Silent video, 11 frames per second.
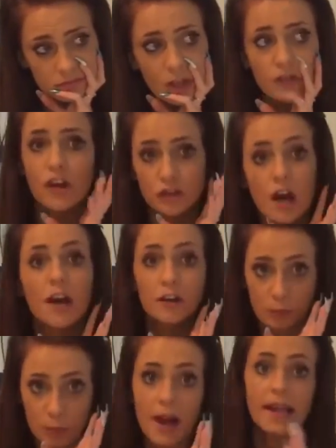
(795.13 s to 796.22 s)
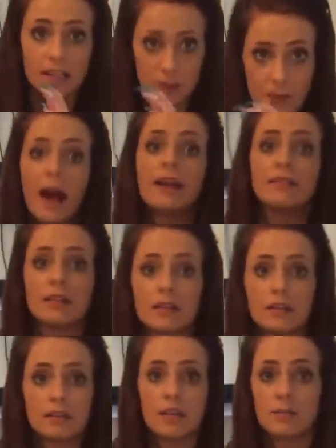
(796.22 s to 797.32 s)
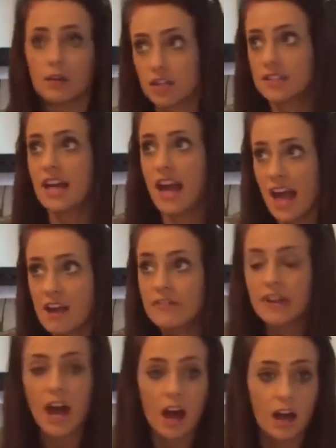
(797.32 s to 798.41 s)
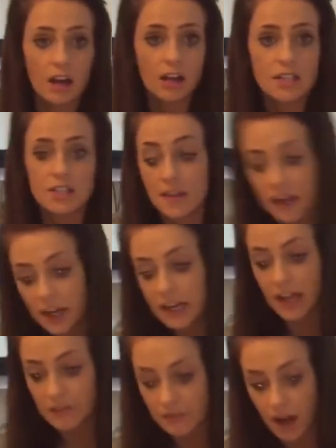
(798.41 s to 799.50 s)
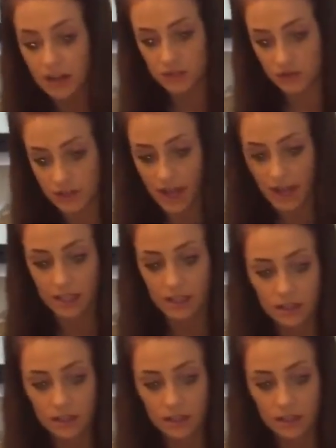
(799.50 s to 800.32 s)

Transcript: The ton of bricks, Brad. Because they're heavier. So they're going to get faster, aren't they?